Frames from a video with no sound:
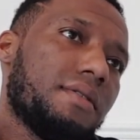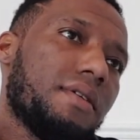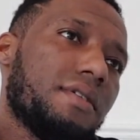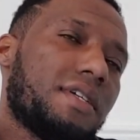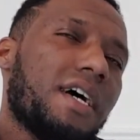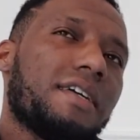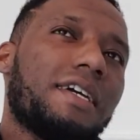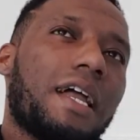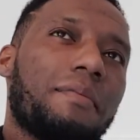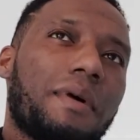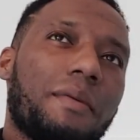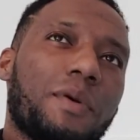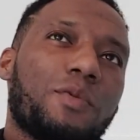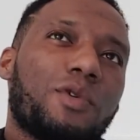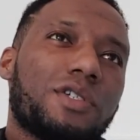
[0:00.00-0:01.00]
Certain gal
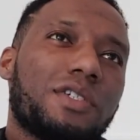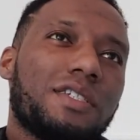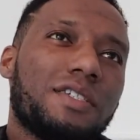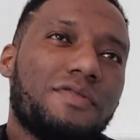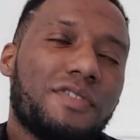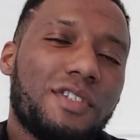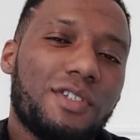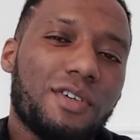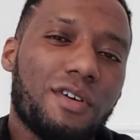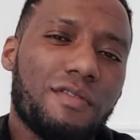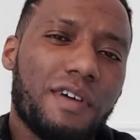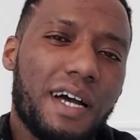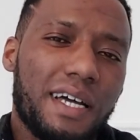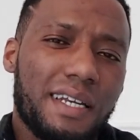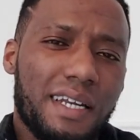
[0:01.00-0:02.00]
might be watching this video
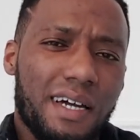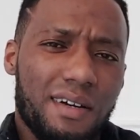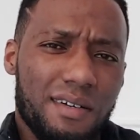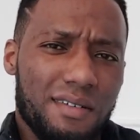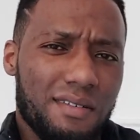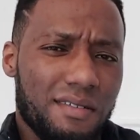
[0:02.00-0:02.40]
right now.